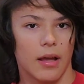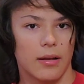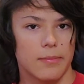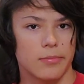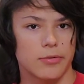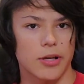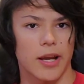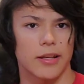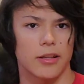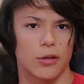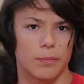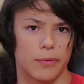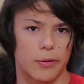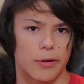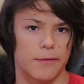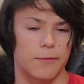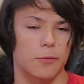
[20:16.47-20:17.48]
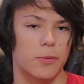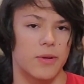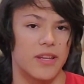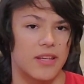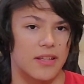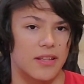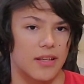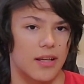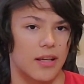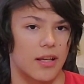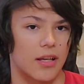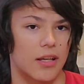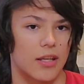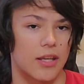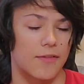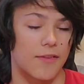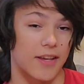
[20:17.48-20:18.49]
Trying to upload every week.
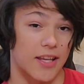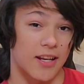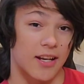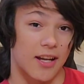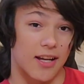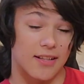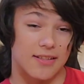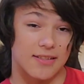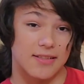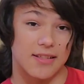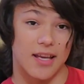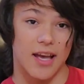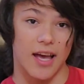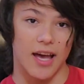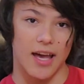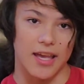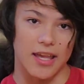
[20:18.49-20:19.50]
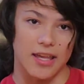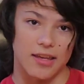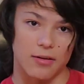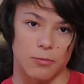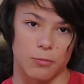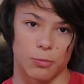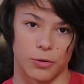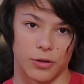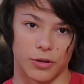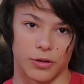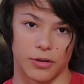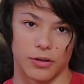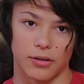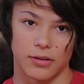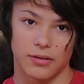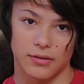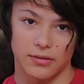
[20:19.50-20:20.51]
If I cannot, I
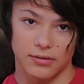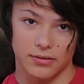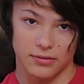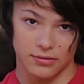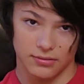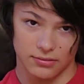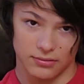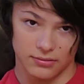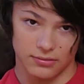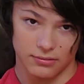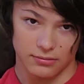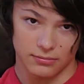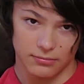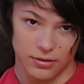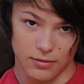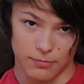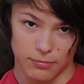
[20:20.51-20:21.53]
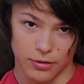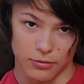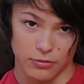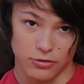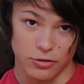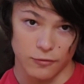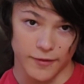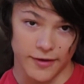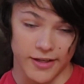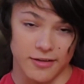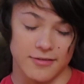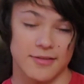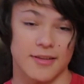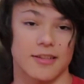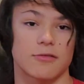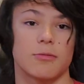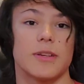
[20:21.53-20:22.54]
will upload 2 videos
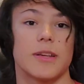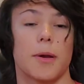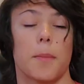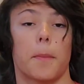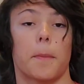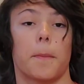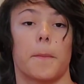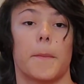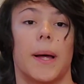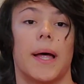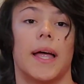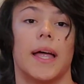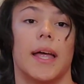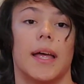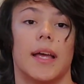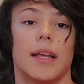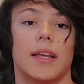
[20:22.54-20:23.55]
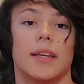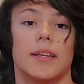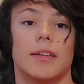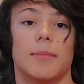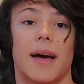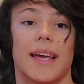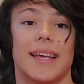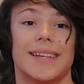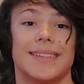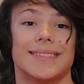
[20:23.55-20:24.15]
next week. Goodbye.